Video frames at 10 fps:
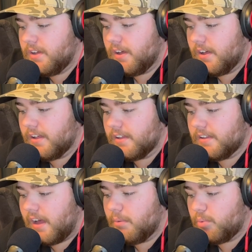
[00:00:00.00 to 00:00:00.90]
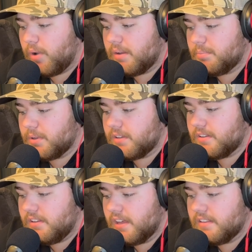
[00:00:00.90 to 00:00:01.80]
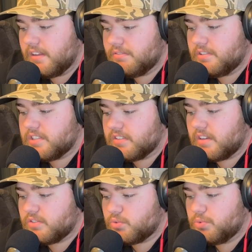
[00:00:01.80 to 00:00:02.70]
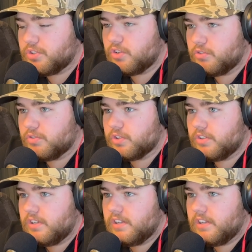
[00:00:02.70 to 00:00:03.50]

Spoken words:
I would write it. But, yeah, definitely since I've switched over,